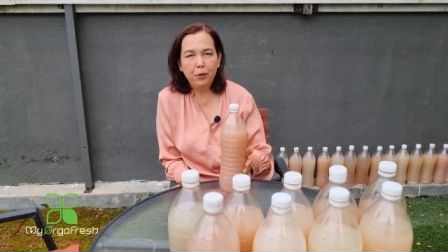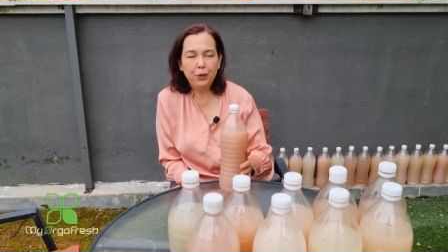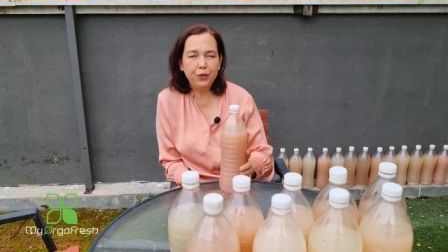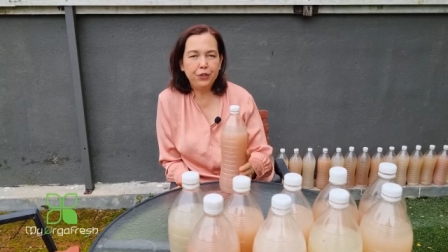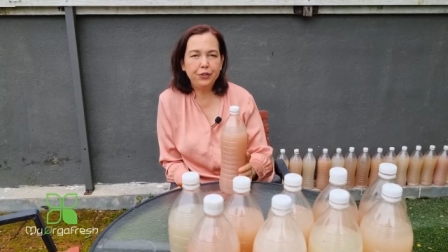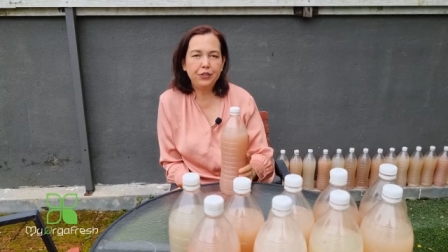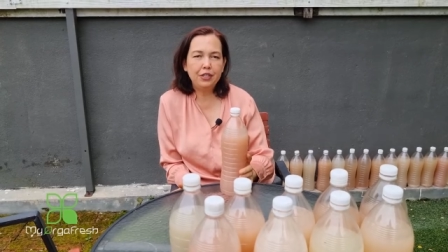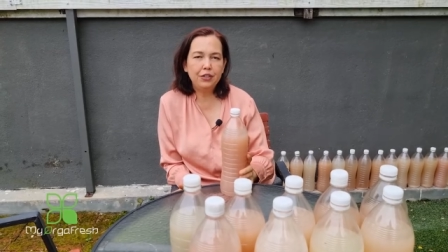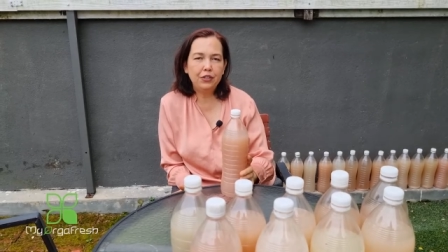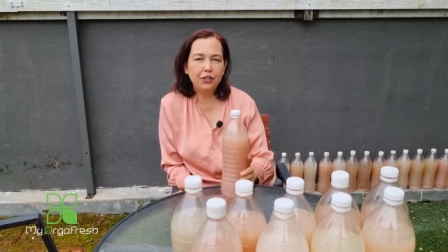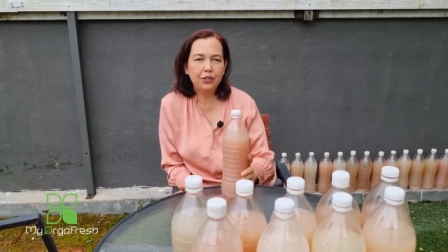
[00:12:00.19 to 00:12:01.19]
few
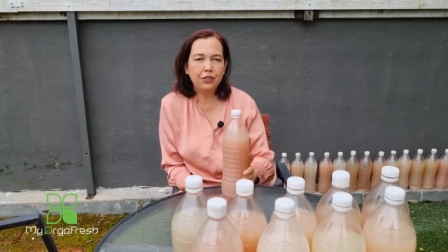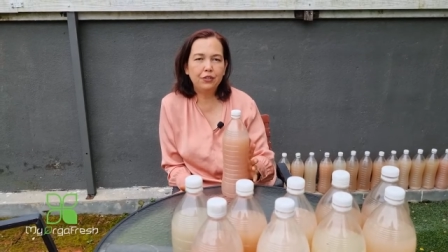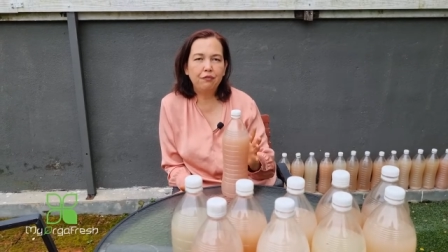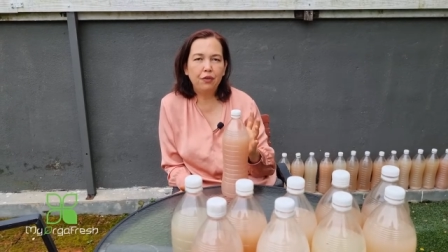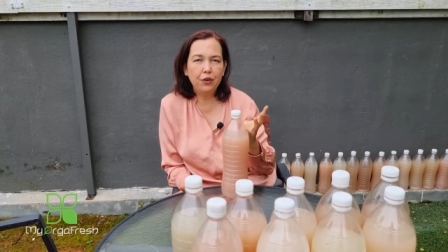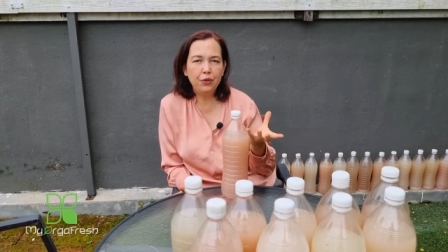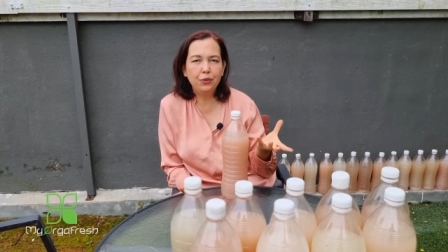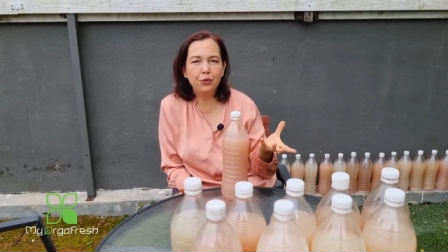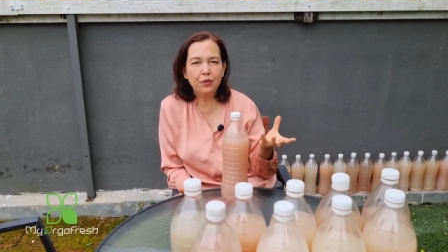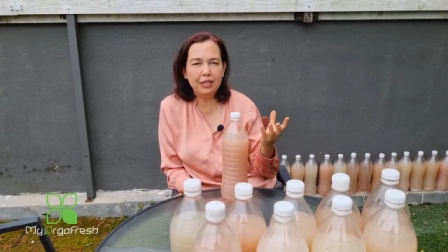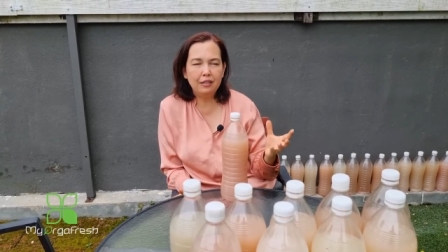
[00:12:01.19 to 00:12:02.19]
bottles, it's just for
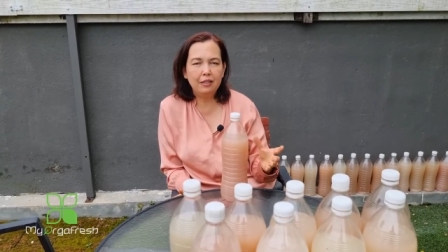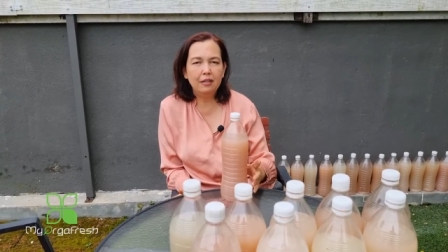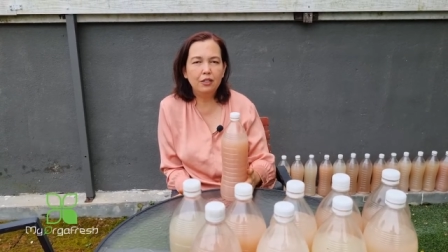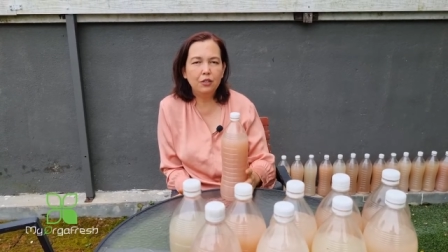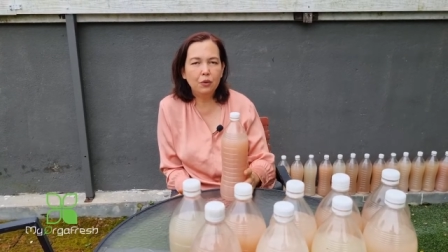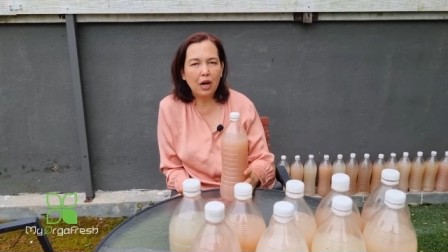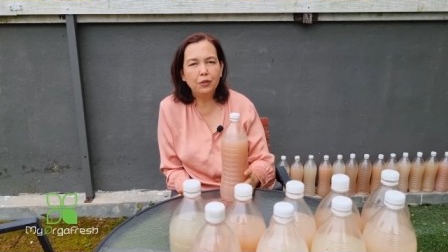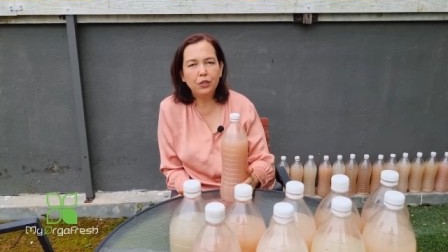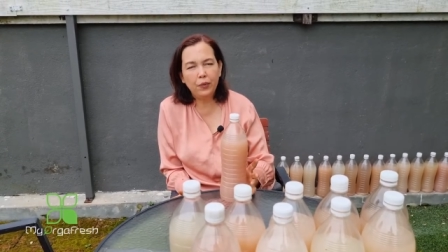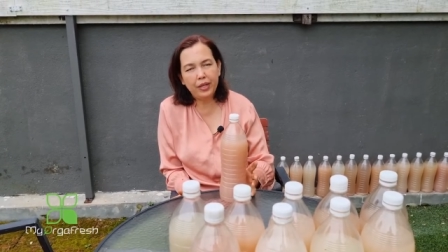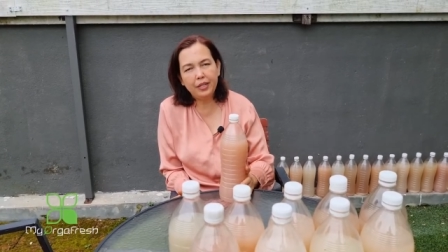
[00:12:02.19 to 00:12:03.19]
you to easier to
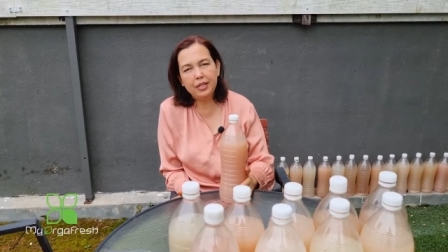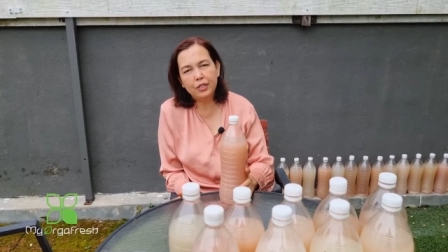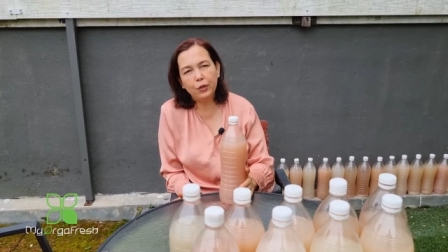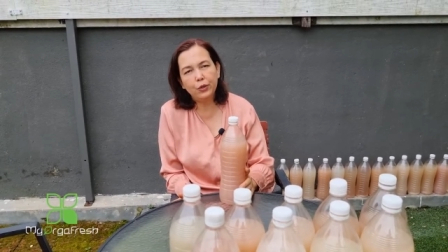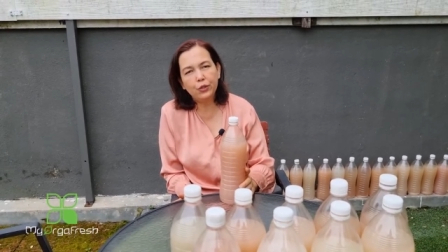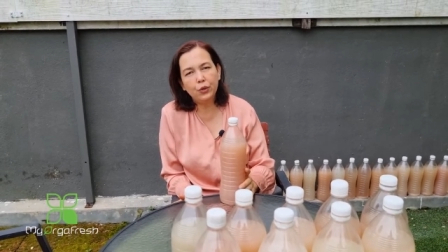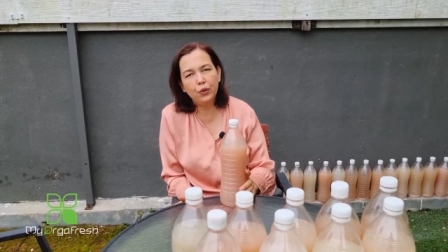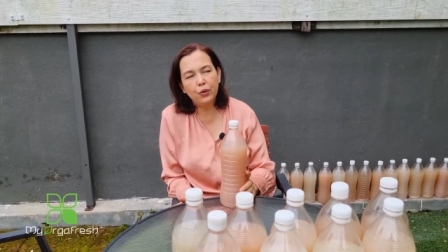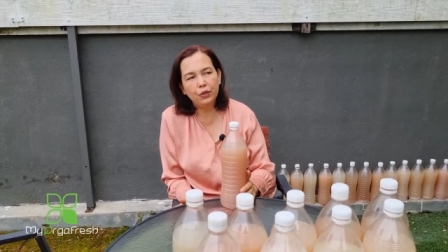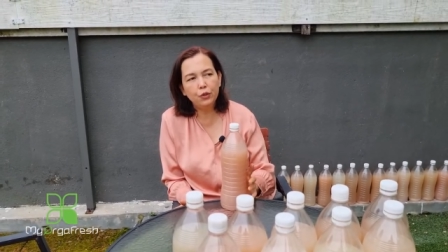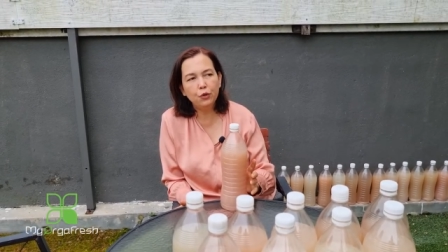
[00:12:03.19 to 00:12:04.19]
cultivate this
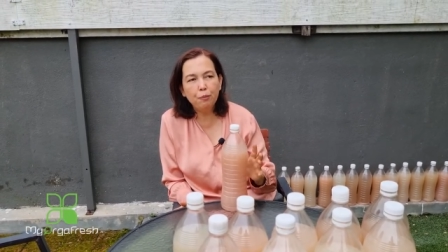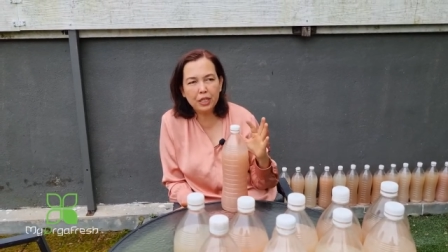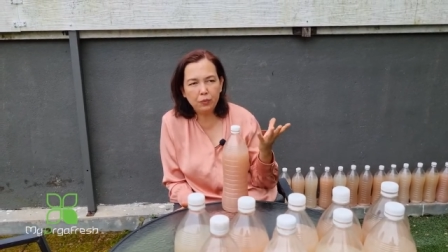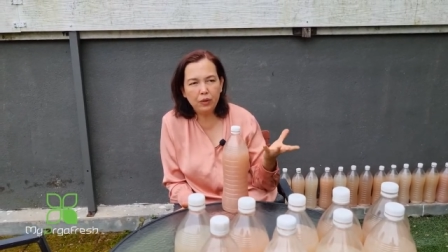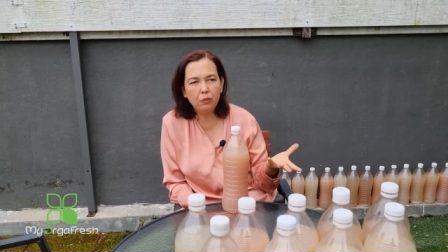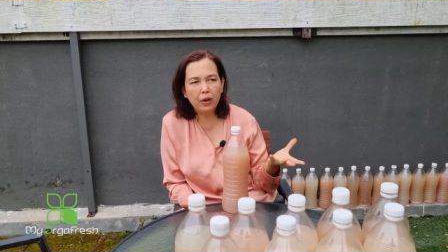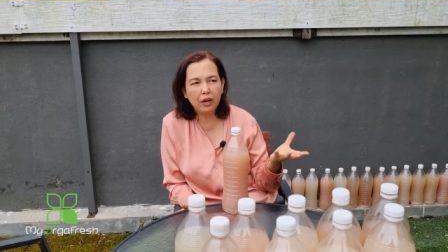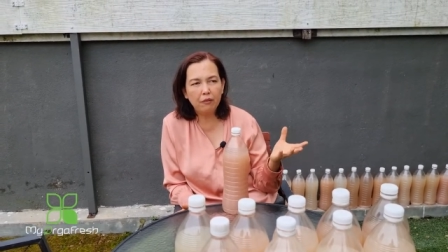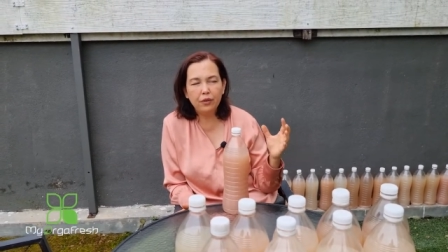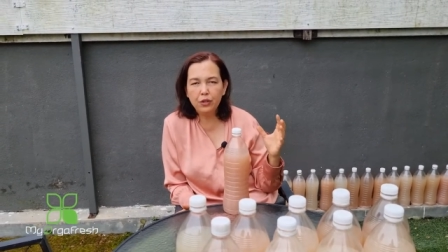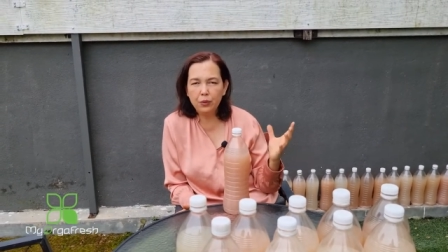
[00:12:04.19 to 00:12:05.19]
also to mix with
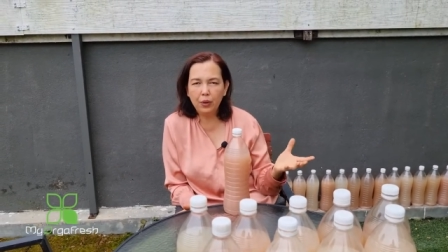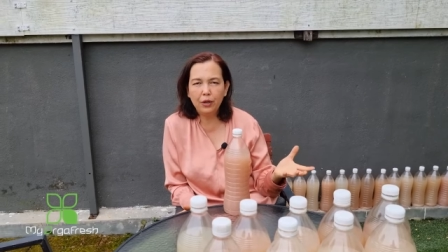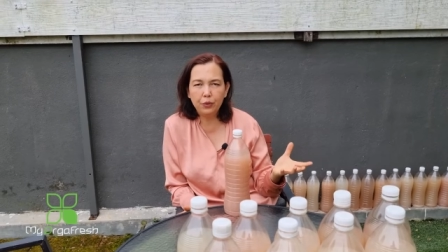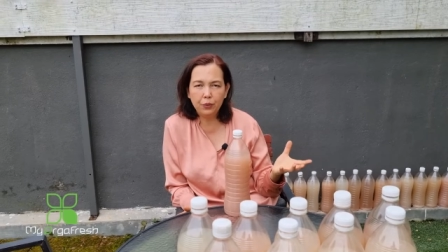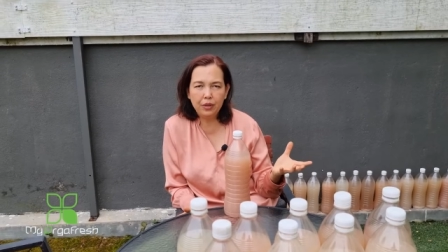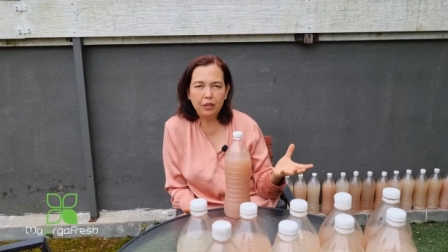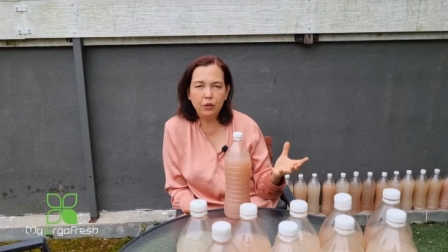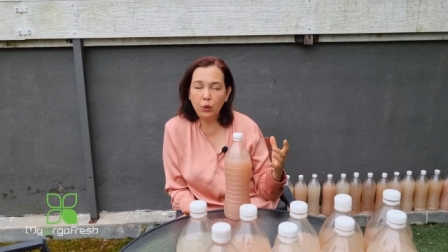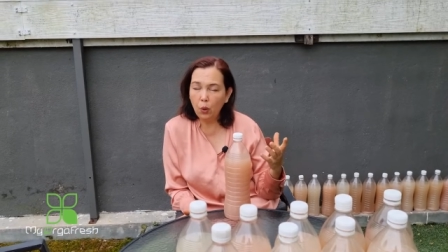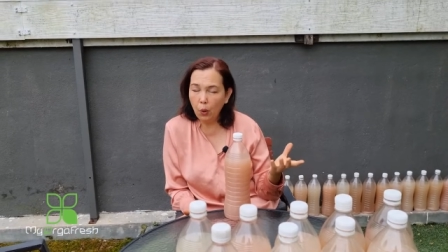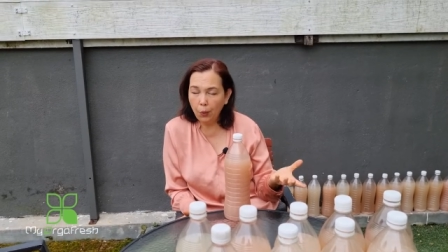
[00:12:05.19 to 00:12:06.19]
whatever you are
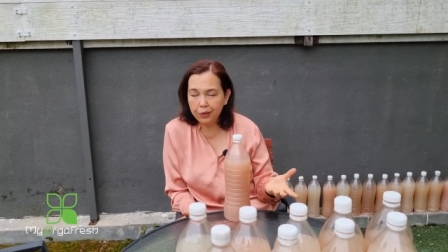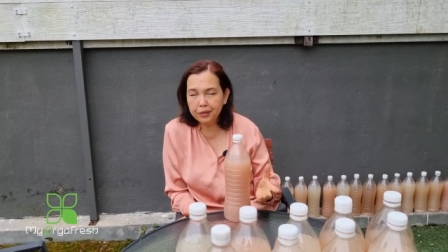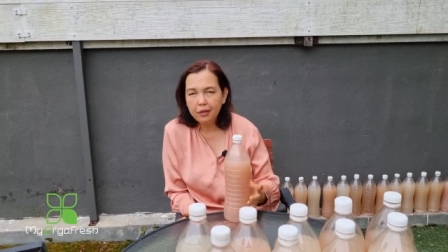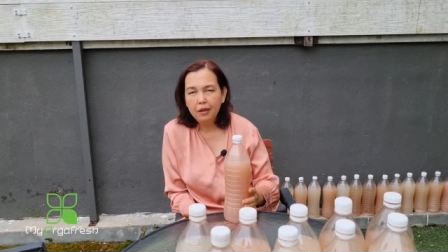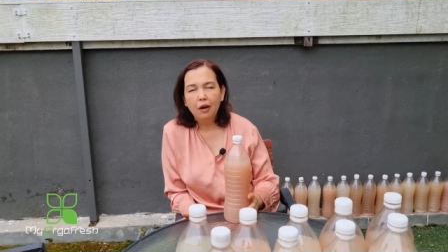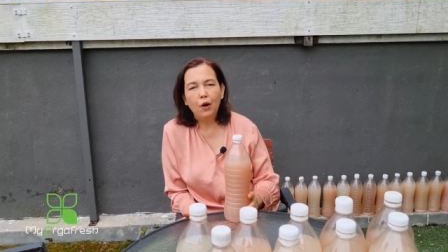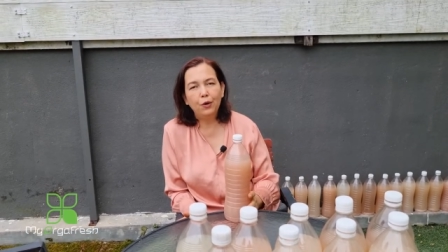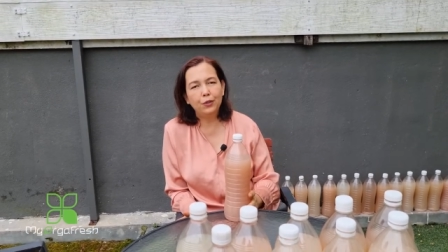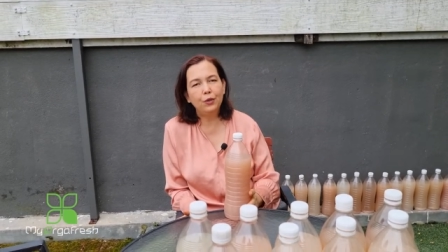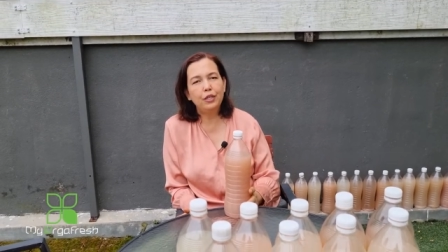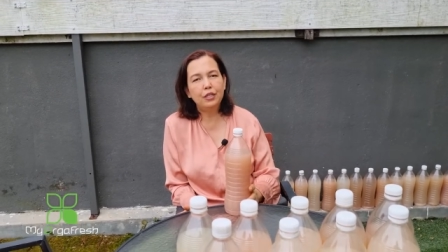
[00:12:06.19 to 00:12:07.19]
doing your own
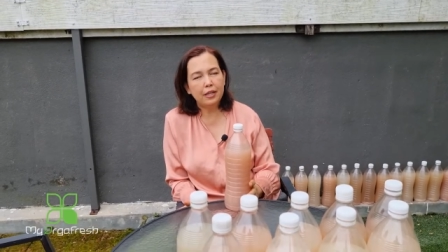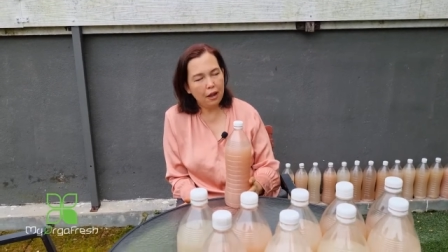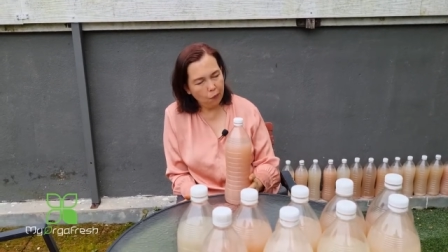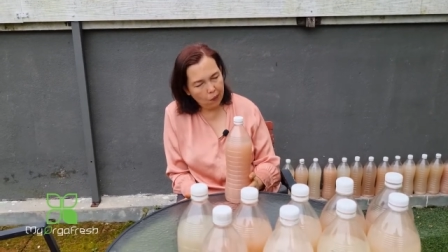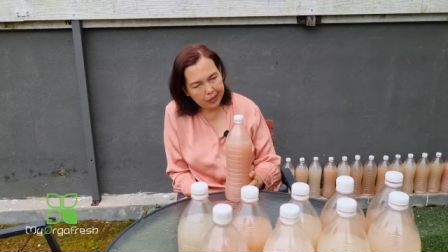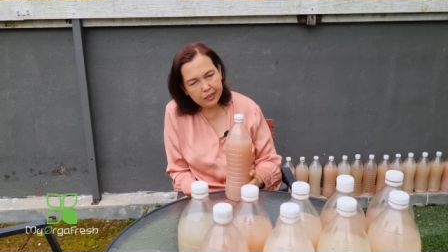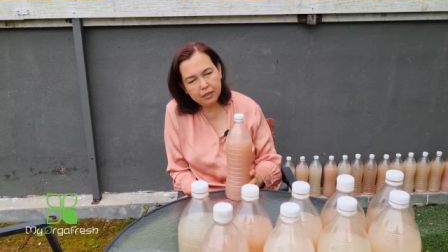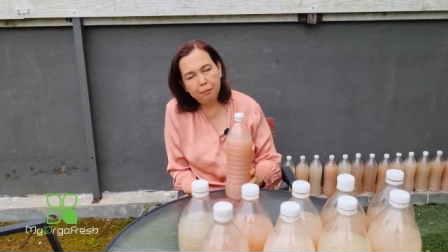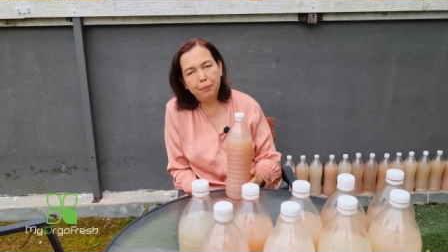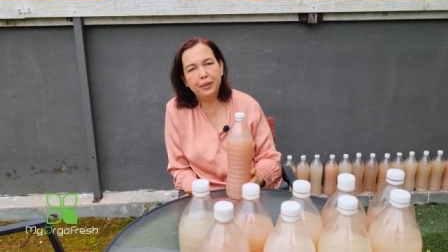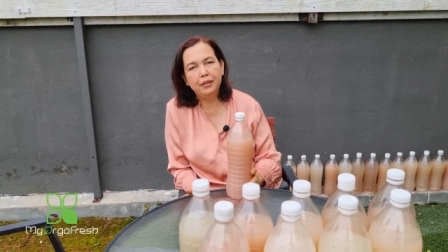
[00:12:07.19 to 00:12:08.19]
also is
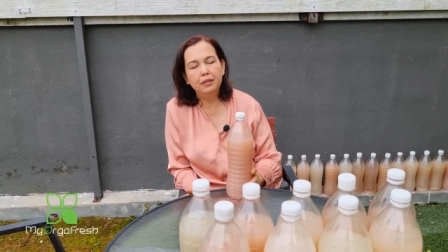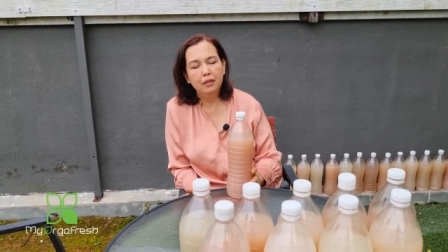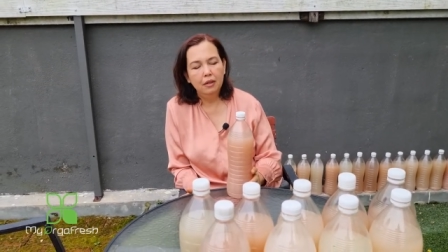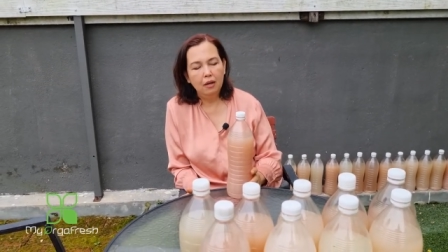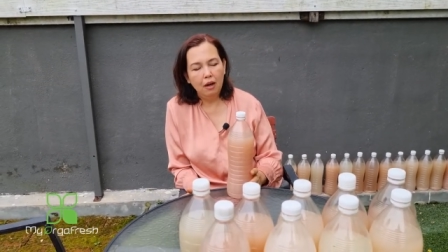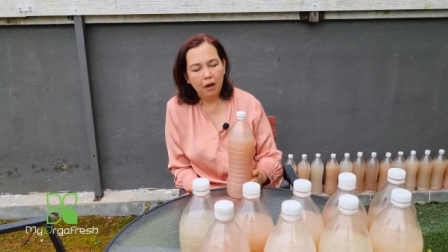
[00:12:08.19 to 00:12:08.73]
advisable.